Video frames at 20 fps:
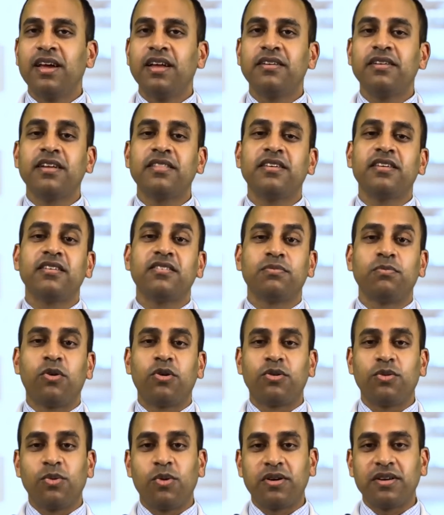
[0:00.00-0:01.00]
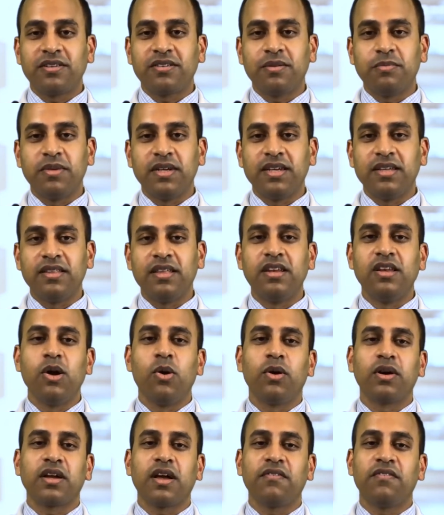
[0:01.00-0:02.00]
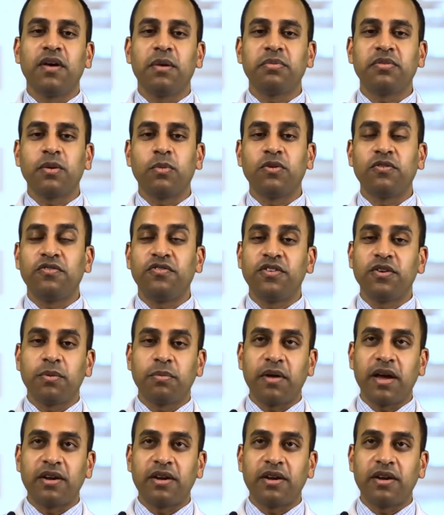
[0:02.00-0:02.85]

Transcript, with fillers: Nothing is more rewarding to me than knowing I've helped someone feel